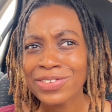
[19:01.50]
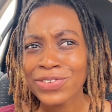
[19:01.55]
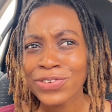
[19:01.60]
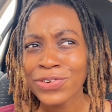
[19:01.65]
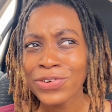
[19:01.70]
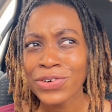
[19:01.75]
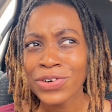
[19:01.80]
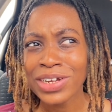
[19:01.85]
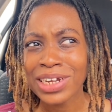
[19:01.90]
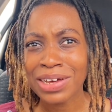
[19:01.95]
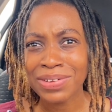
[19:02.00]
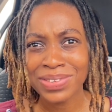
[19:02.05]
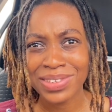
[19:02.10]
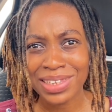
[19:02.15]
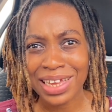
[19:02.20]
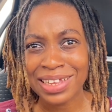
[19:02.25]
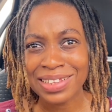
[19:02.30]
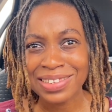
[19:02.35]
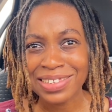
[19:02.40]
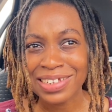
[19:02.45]
so who could have
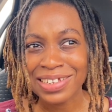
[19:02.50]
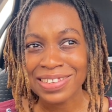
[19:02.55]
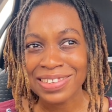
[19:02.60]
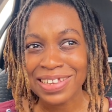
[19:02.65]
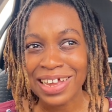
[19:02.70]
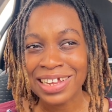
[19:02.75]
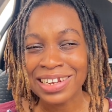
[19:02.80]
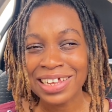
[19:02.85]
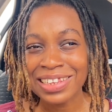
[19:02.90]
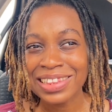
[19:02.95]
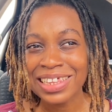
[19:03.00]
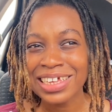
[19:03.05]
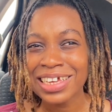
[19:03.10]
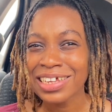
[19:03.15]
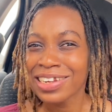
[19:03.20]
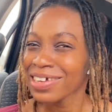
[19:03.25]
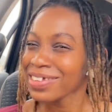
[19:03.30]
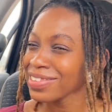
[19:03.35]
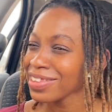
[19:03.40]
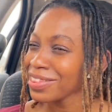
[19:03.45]
sent it? And they're
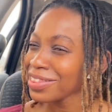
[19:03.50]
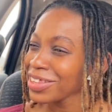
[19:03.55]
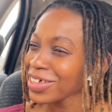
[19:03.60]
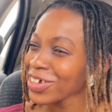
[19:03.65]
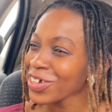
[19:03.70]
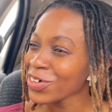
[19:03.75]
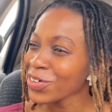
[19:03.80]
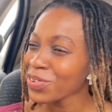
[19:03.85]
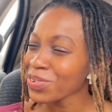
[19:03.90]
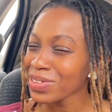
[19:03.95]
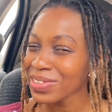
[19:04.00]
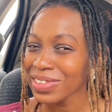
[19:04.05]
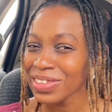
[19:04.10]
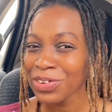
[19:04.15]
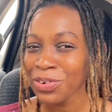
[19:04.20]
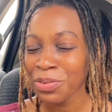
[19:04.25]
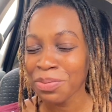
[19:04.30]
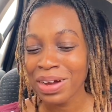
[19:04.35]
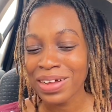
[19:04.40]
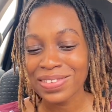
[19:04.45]
thinking, is it Theo? Is it
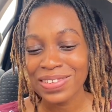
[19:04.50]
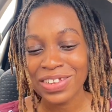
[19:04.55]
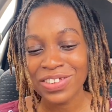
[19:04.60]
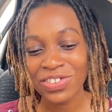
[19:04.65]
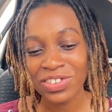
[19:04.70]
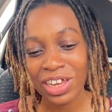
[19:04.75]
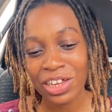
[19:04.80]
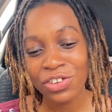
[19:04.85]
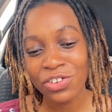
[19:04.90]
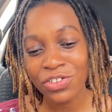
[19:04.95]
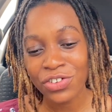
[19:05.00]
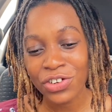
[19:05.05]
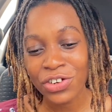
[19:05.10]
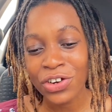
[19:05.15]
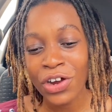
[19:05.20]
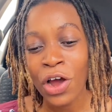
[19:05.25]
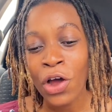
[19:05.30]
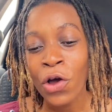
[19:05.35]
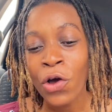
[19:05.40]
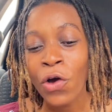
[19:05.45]
a romantic gesture?
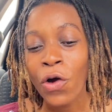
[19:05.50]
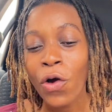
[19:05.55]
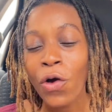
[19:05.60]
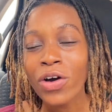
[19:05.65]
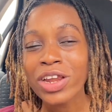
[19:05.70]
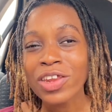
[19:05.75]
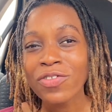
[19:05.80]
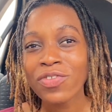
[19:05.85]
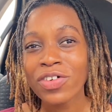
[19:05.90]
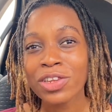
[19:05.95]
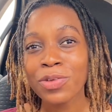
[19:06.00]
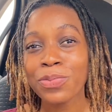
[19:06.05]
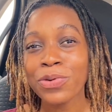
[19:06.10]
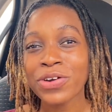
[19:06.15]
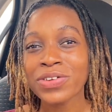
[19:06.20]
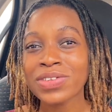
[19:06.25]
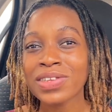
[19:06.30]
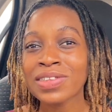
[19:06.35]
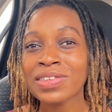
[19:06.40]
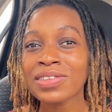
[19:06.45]
Only for the
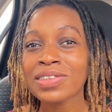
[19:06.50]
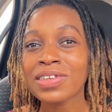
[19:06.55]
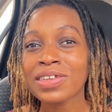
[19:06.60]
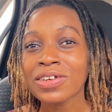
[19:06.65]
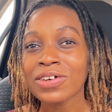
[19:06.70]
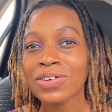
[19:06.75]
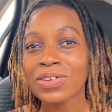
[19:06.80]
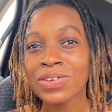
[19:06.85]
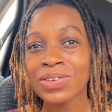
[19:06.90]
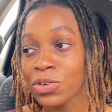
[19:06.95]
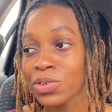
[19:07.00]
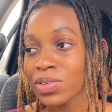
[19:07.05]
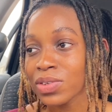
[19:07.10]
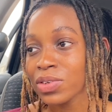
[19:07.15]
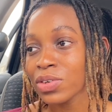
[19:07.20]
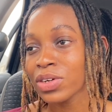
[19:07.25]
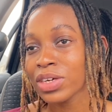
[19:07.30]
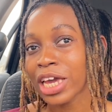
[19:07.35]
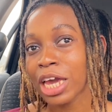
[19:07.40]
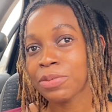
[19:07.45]
person who
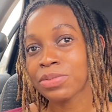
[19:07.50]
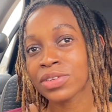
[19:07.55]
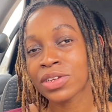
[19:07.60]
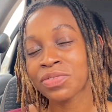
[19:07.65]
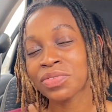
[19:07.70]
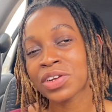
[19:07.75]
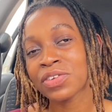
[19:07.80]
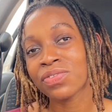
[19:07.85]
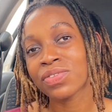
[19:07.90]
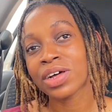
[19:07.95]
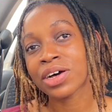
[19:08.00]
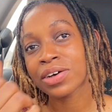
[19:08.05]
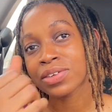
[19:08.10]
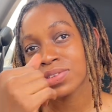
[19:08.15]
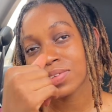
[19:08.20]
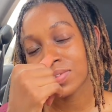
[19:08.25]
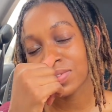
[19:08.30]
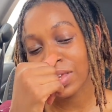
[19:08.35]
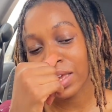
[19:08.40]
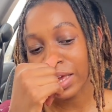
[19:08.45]
came to deliver the flowers
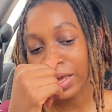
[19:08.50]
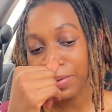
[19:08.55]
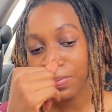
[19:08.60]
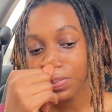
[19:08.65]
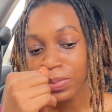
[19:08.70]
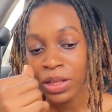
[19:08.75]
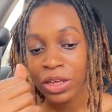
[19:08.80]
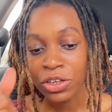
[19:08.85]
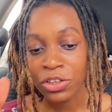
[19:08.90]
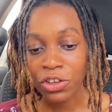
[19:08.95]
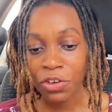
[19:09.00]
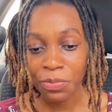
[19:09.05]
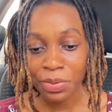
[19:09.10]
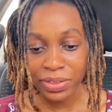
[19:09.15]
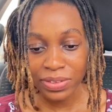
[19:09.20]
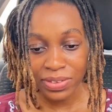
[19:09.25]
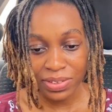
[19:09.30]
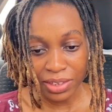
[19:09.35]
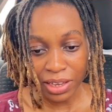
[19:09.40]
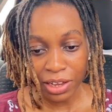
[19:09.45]
to say, you've been
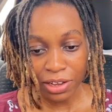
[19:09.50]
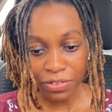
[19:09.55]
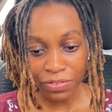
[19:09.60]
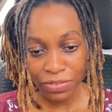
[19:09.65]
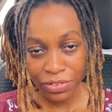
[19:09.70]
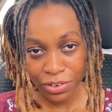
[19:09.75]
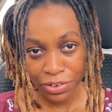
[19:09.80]
served.